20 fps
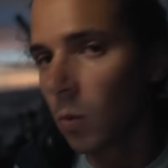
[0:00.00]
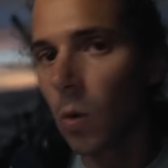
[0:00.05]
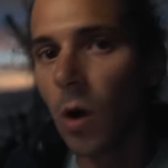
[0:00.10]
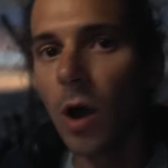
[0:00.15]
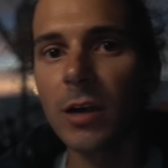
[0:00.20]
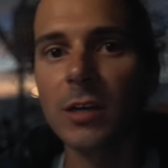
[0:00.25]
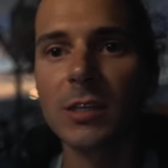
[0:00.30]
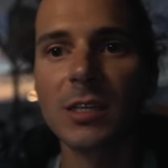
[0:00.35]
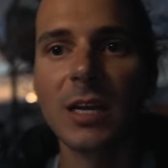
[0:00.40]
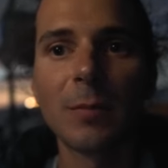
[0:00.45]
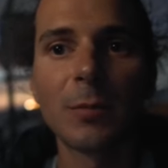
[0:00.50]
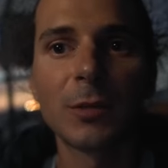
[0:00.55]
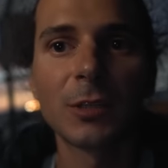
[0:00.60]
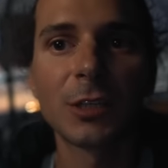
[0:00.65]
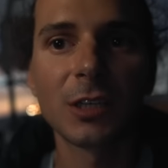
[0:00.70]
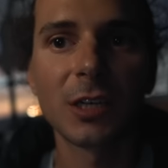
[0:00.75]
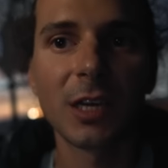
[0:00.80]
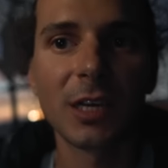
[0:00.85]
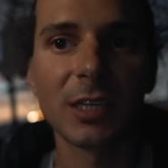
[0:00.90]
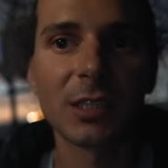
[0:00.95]
the water
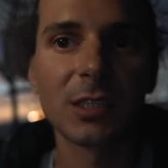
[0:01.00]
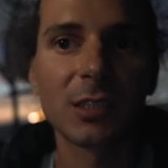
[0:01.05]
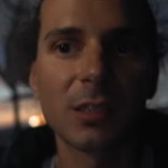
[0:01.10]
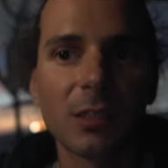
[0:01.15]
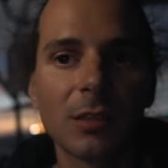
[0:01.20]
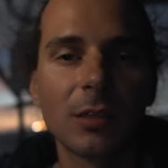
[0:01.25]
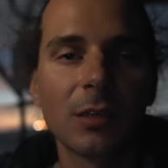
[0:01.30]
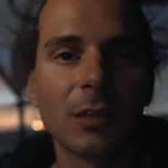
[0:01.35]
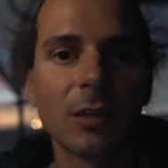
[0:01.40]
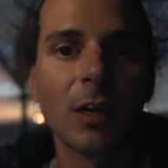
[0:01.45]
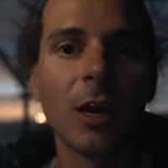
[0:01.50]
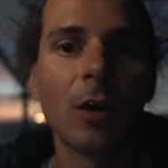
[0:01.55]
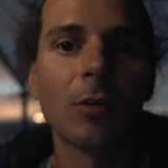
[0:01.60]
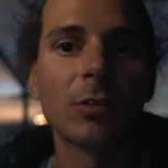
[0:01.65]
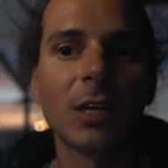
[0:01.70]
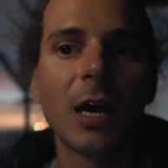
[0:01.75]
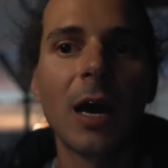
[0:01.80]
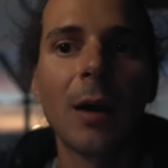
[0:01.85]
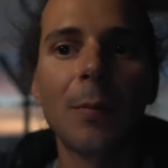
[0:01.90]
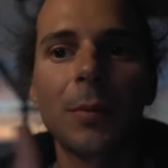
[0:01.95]
temperature gets
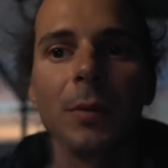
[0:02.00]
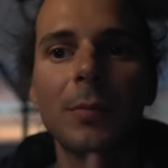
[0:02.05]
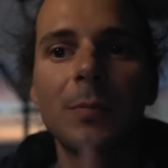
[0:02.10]
goes up.